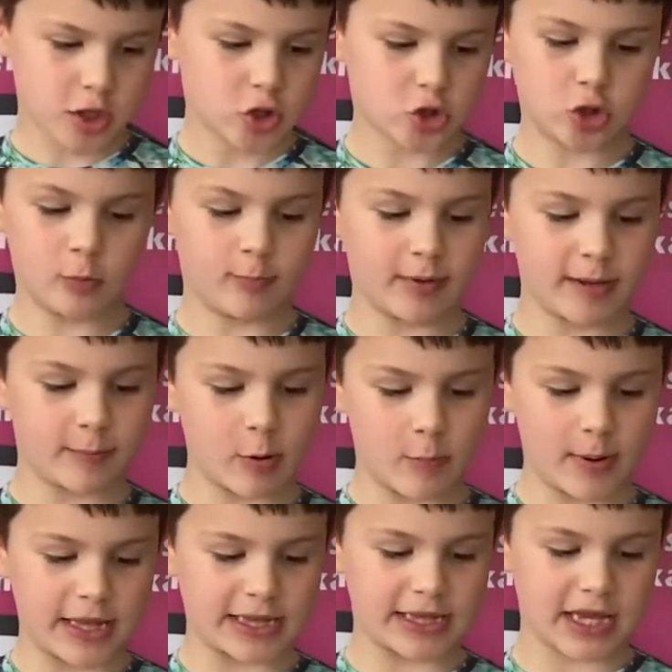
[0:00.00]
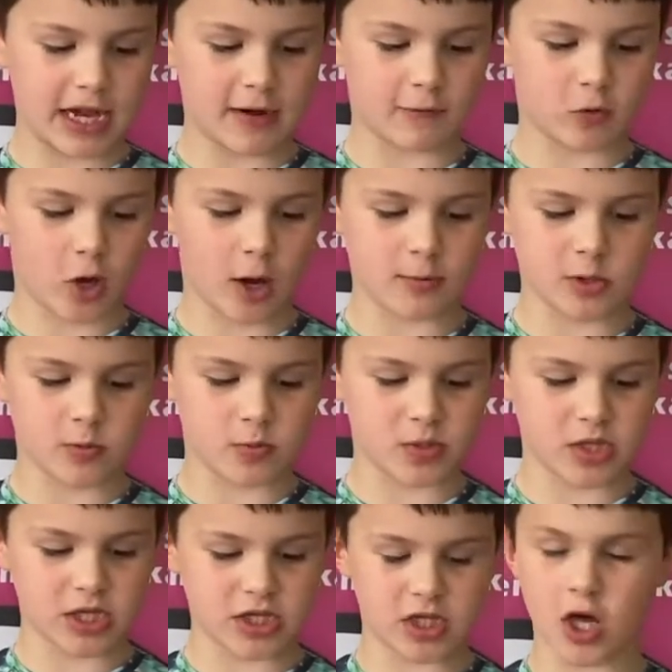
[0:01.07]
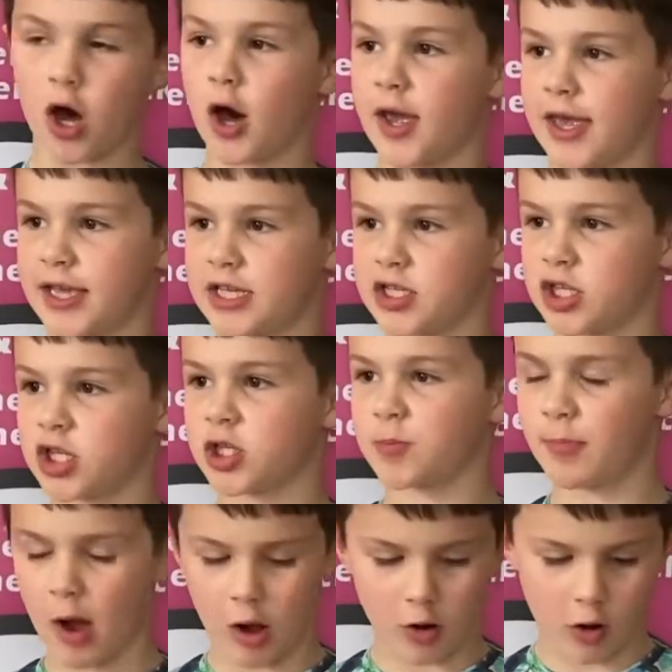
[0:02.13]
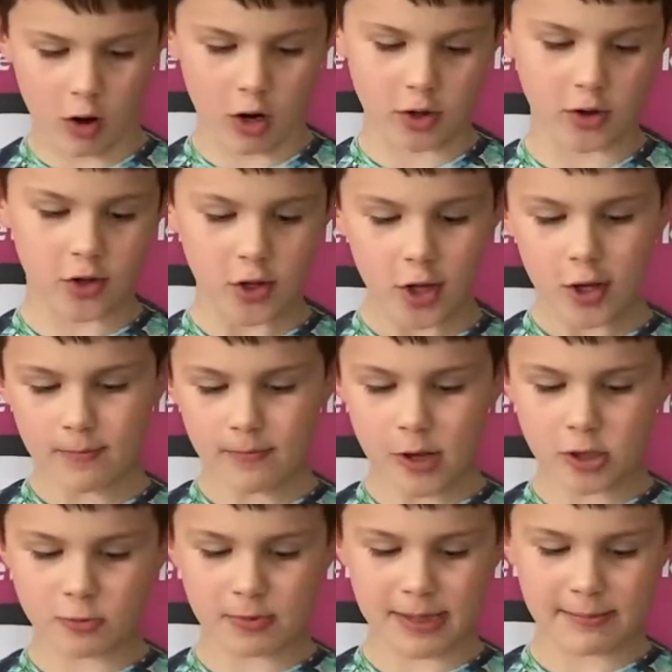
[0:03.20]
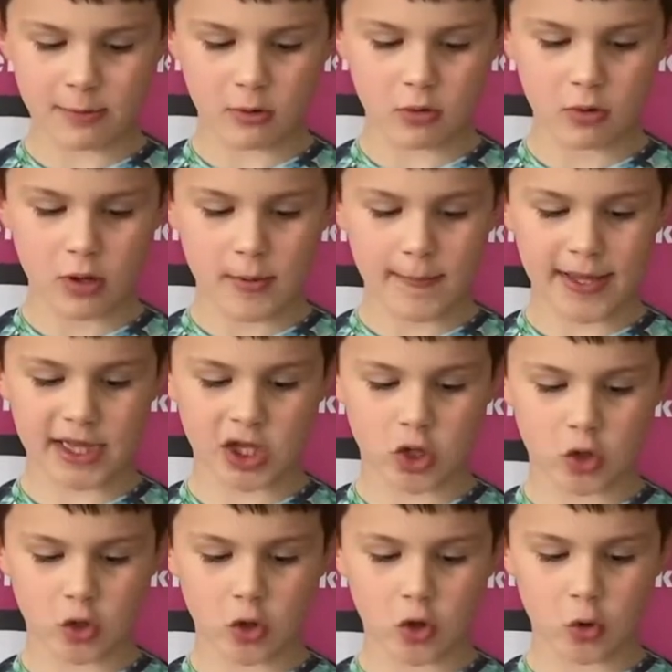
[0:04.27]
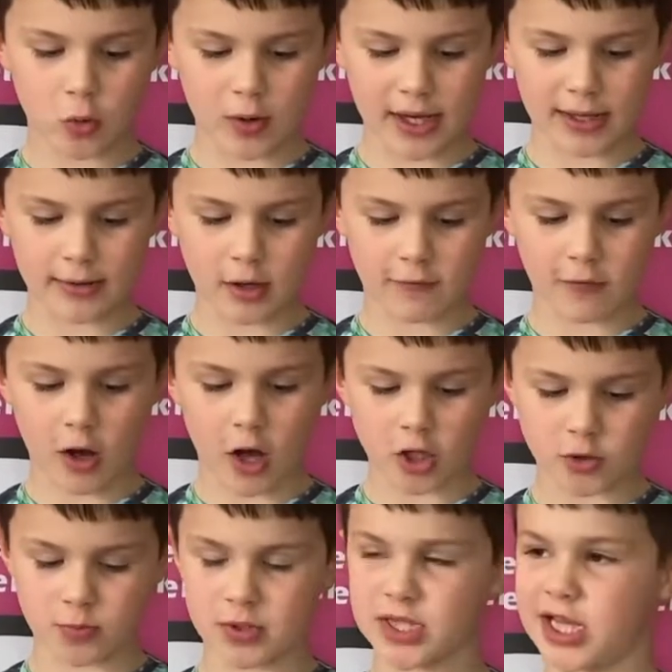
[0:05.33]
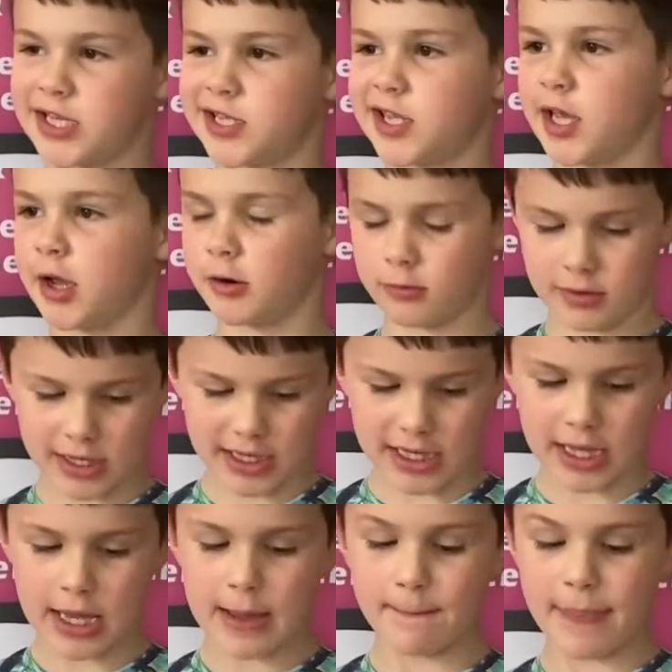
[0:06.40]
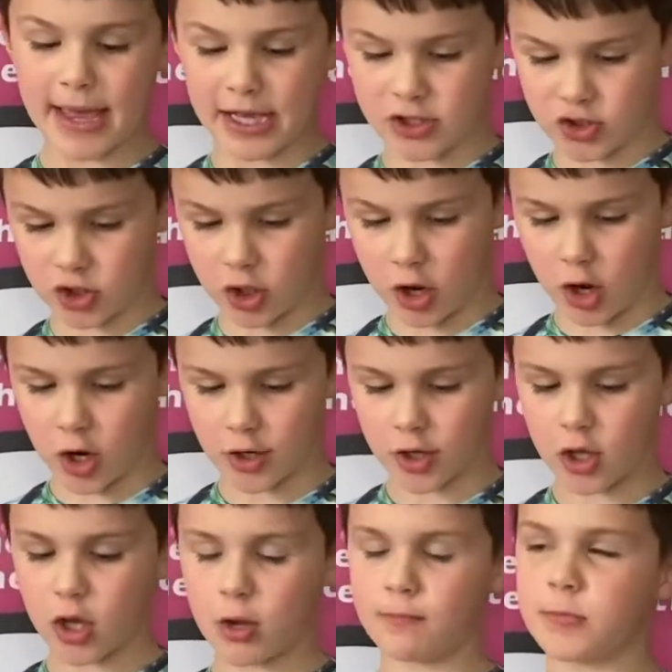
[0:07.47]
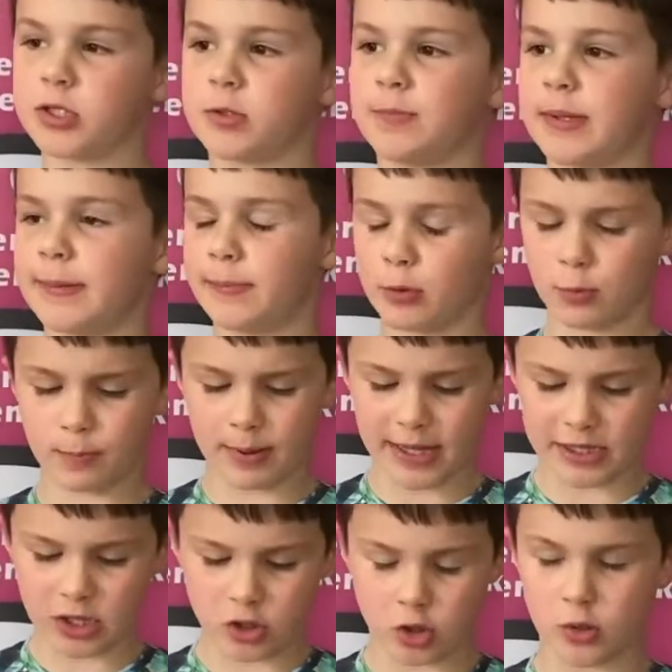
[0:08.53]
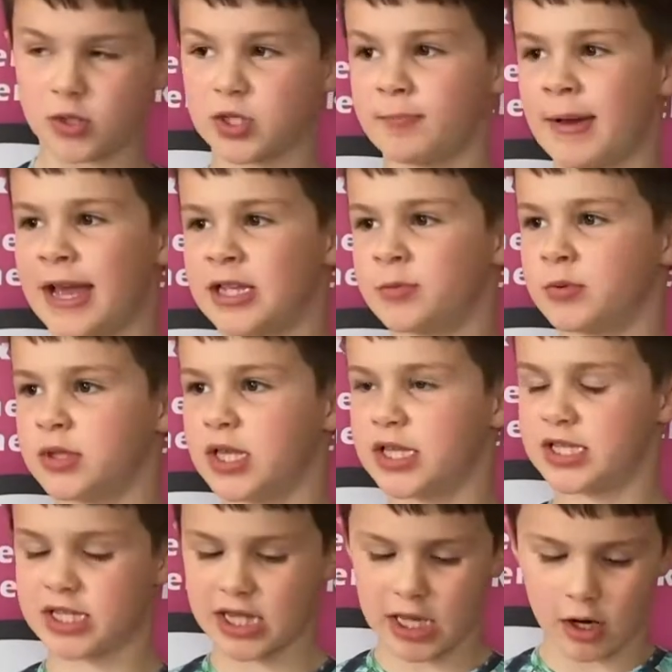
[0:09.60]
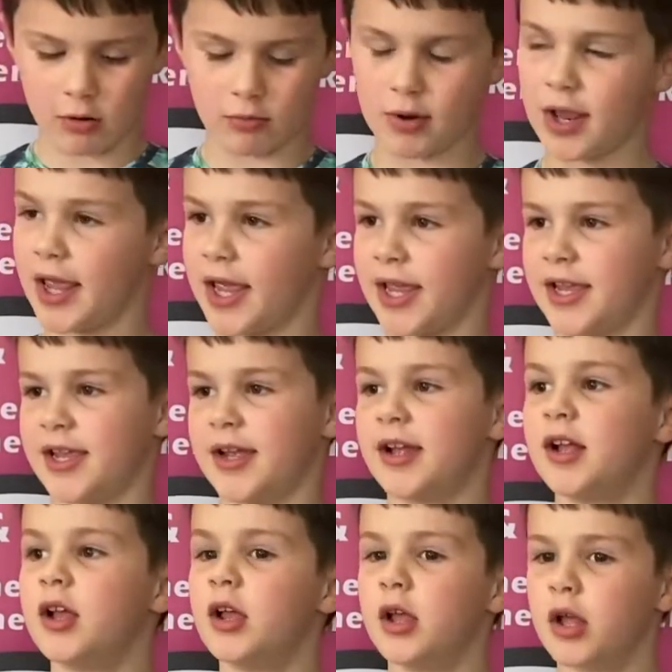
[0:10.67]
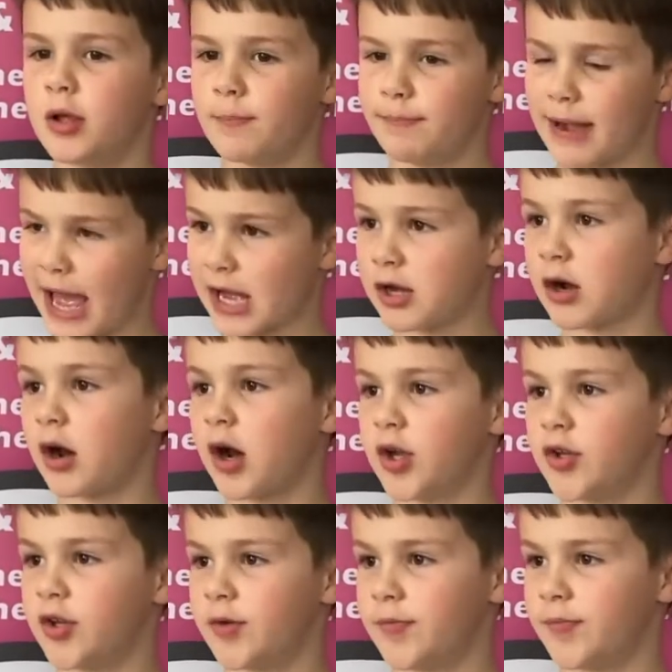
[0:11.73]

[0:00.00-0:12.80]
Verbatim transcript: Some people pick the Ten of Diamonds because it's the highest spot card. Most people pick the Queen of Hearts because it's the only picture card. And most people pick the Two of Spades because it's the only black card.